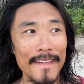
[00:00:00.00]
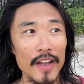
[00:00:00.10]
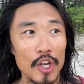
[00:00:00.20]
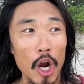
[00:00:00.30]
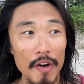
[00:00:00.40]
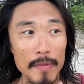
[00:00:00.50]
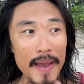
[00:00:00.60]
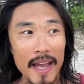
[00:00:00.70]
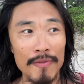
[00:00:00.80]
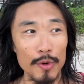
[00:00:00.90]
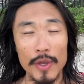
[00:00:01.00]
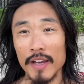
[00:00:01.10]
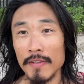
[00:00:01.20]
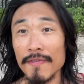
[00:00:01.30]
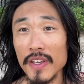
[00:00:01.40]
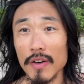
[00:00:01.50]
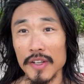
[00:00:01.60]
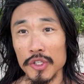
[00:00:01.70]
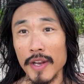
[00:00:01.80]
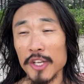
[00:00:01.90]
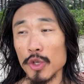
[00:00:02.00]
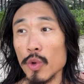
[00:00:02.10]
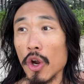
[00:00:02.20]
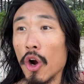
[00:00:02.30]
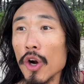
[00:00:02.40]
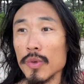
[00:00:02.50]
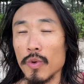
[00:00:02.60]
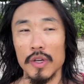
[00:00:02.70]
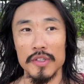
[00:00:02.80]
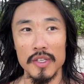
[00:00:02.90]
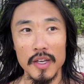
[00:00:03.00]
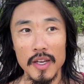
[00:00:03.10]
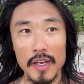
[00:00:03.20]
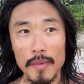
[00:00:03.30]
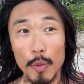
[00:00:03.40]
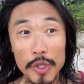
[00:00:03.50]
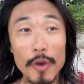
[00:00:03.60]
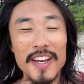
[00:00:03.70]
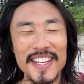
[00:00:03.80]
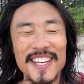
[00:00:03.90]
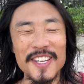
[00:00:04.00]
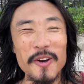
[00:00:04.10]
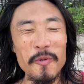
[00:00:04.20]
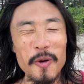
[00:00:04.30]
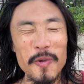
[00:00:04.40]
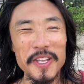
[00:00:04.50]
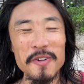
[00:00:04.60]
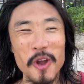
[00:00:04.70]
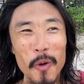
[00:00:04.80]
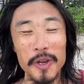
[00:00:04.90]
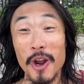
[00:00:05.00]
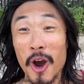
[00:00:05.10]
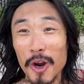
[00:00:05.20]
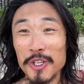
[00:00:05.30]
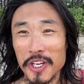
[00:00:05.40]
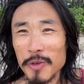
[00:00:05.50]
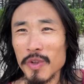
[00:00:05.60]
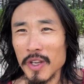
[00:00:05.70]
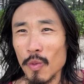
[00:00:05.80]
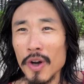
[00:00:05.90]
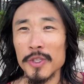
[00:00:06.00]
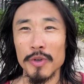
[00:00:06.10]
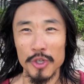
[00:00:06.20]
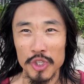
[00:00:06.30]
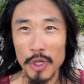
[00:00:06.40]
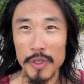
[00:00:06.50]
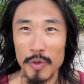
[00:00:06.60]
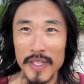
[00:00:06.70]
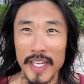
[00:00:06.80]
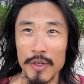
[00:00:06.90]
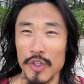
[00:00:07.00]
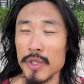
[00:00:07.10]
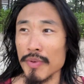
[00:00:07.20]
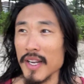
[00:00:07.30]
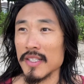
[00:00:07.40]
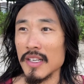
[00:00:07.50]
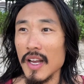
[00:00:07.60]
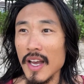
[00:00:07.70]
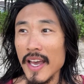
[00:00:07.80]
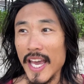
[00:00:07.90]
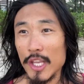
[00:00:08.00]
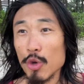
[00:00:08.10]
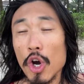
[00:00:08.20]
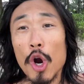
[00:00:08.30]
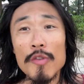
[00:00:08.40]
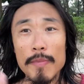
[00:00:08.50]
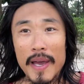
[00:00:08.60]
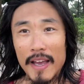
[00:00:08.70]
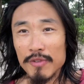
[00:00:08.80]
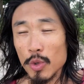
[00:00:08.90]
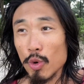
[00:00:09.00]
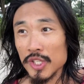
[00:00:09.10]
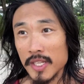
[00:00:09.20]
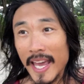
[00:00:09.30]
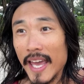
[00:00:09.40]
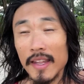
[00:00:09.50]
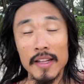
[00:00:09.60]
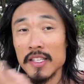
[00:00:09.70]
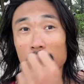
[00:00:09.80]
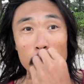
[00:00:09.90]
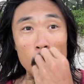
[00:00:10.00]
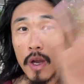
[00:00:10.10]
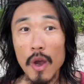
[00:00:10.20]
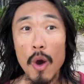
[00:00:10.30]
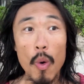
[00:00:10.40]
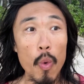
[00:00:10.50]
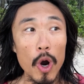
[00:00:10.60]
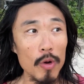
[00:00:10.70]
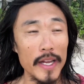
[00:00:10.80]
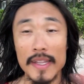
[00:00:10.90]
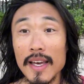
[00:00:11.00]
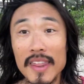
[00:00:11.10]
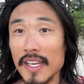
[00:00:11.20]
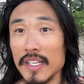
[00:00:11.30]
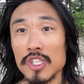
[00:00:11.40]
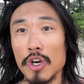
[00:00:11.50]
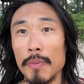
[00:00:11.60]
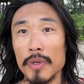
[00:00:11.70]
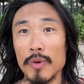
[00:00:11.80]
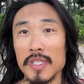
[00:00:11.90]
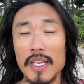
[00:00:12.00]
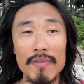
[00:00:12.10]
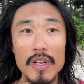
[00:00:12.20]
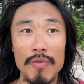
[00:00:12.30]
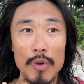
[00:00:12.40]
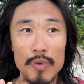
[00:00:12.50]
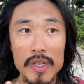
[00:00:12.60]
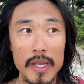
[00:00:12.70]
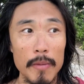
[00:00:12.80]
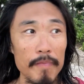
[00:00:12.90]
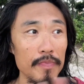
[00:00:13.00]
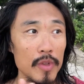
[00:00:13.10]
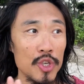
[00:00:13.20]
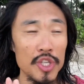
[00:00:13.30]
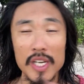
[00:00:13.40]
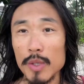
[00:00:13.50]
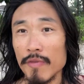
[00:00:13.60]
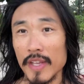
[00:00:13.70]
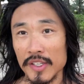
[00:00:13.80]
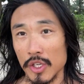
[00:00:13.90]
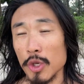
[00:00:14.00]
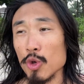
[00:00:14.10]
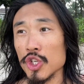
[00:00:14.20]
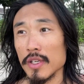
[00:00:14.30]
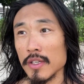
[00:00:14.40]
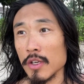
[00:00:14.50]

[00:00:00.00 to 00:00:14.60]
carve a path for you out of fear. And it's not actually what your heart wants. But when you, when you know what your heart genuinely wants, what your soul is really here to express, and you carve a path towards that, it's like, whoa, like nothing can stop you. It's like, even if you're really shitty with the execution,